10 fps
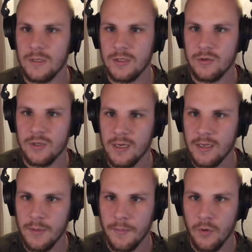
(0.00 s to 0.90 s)
research a
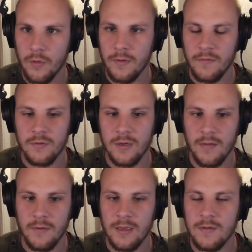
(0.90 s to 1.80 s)
little bit more before
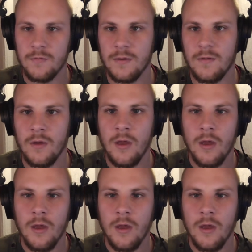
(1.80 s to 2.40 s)
diving into it,